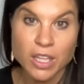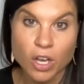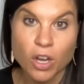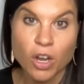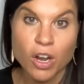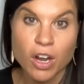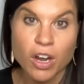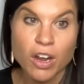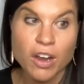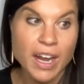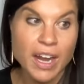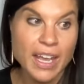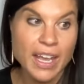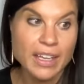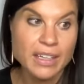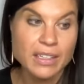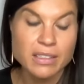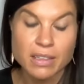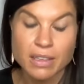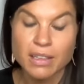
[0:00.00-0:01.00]
in the car,
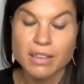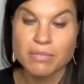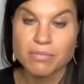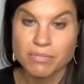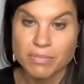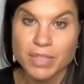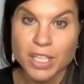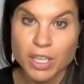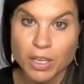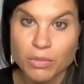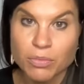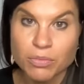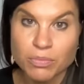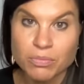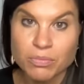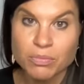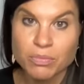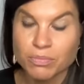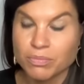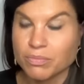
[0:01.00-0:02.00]
and, you know,
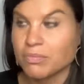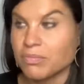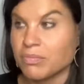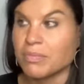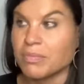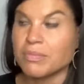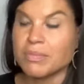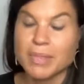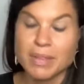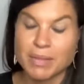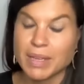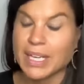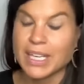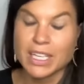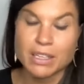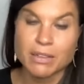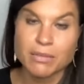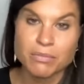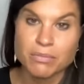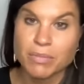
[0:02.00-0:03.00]

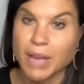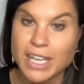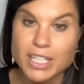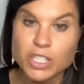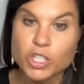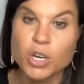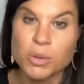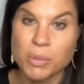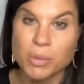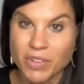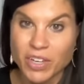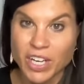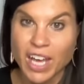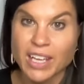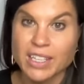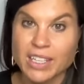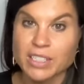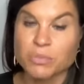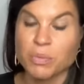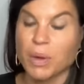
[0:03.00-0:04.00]
eating ice cream every
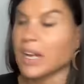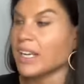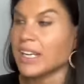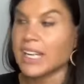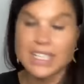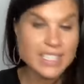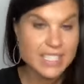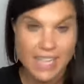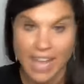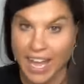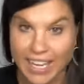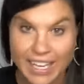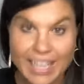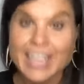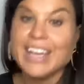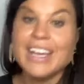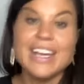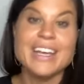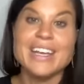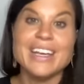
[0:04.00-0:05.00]
night, right? It's like,
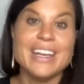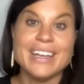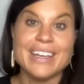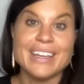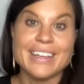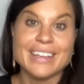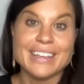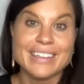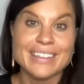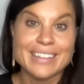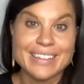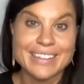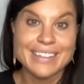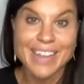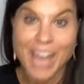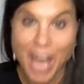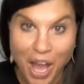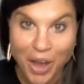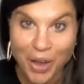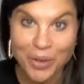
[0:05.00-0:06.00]

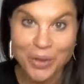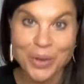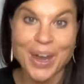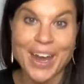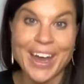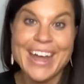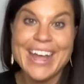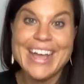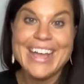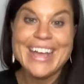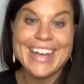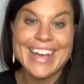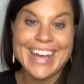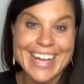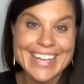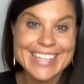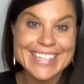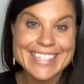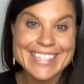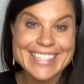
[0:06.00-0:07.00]
no,
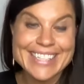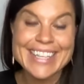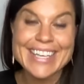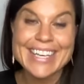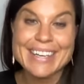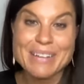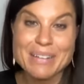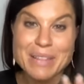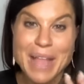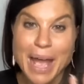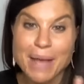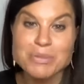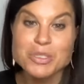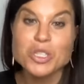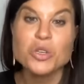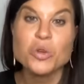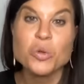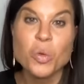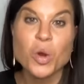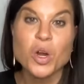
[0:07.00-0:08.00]
the
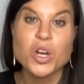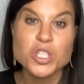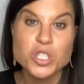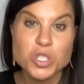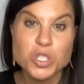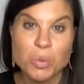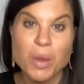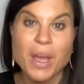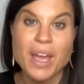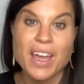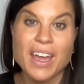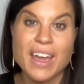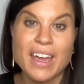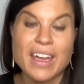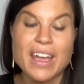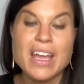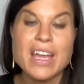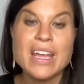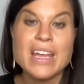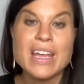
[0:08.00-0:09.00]
worst
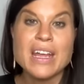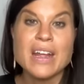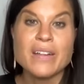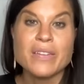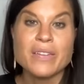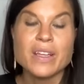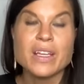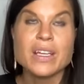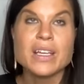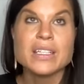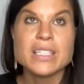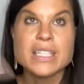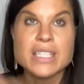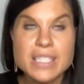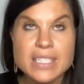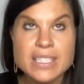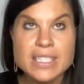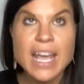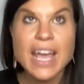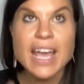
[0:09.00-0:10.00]
way
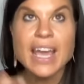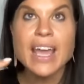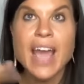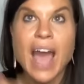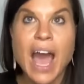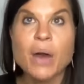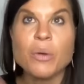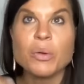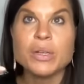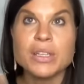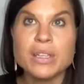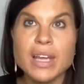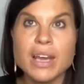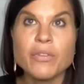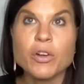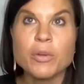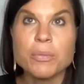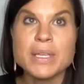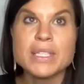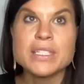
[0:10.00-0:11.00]
to say I would
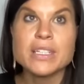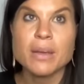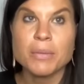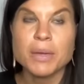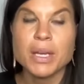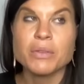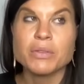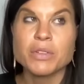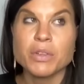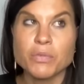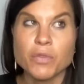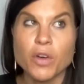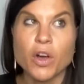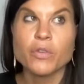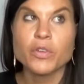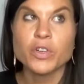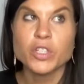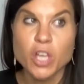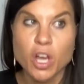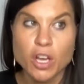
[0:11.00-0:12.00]
never be dumb enough to
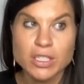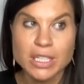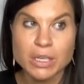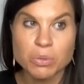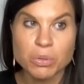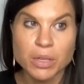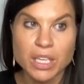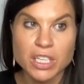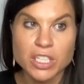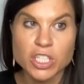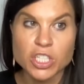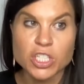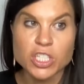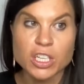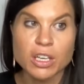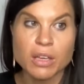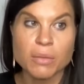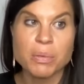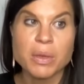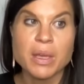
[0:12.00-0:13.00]
fall for a toxic
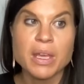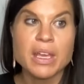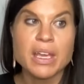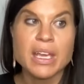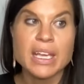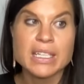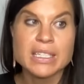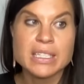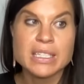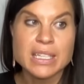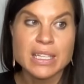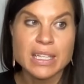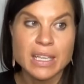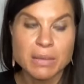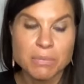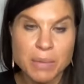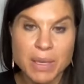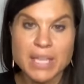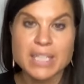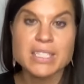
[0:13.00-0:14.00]
relationship is
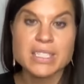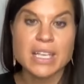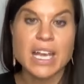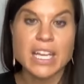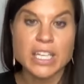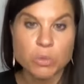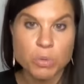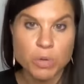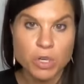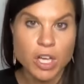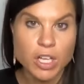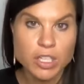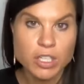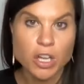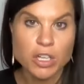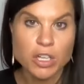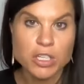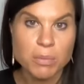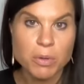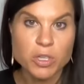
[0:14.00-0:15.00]
the biggest sign you were not
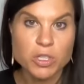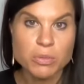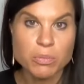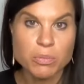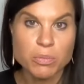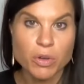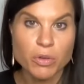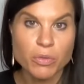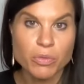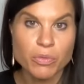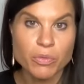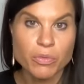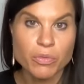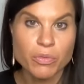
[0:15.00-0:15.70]
toxic person proof.